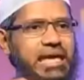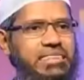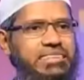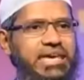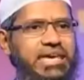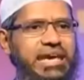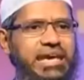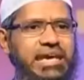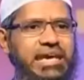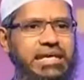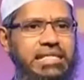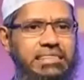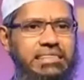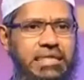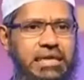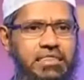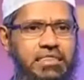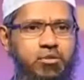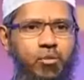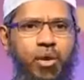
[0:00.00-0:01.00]
they say
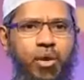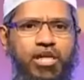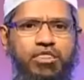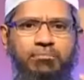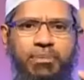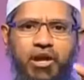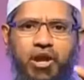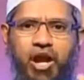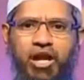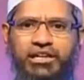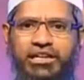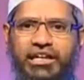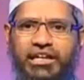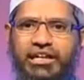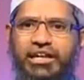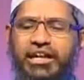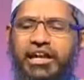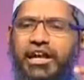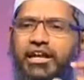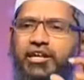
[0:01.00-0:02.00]
this word
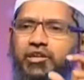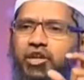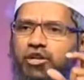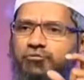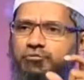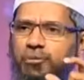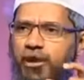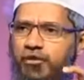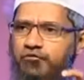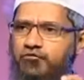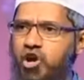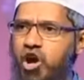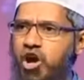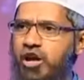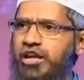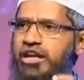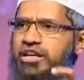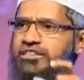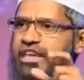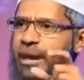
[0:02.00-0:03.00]
begotten in Gospel of
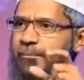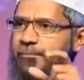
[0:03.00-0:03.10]
John,